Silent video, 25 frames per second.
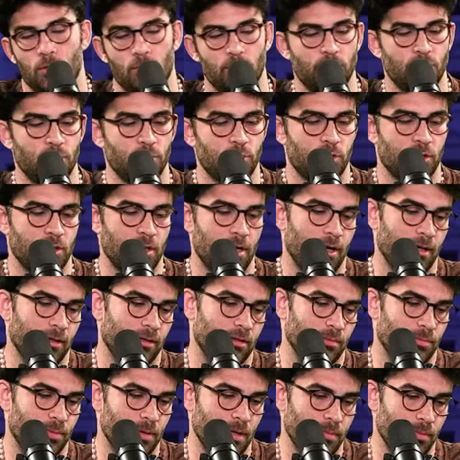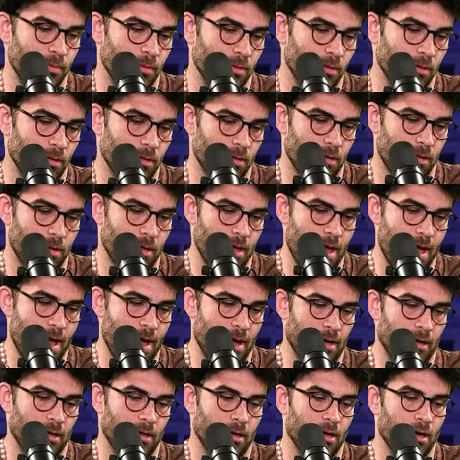would you say to people
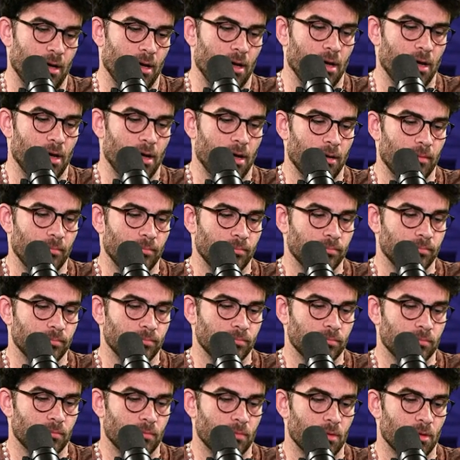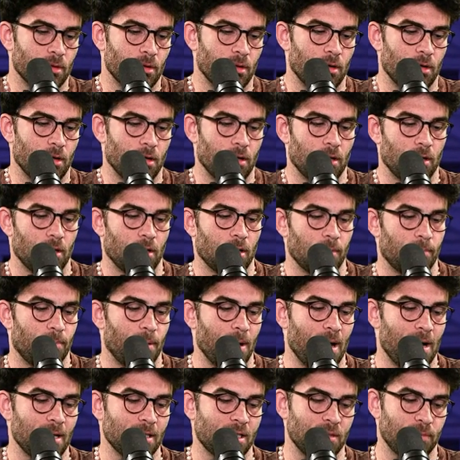that are
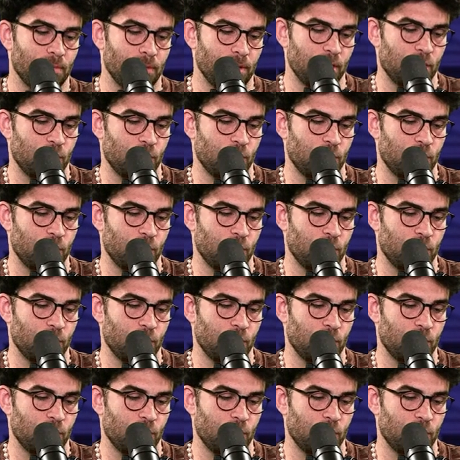possibly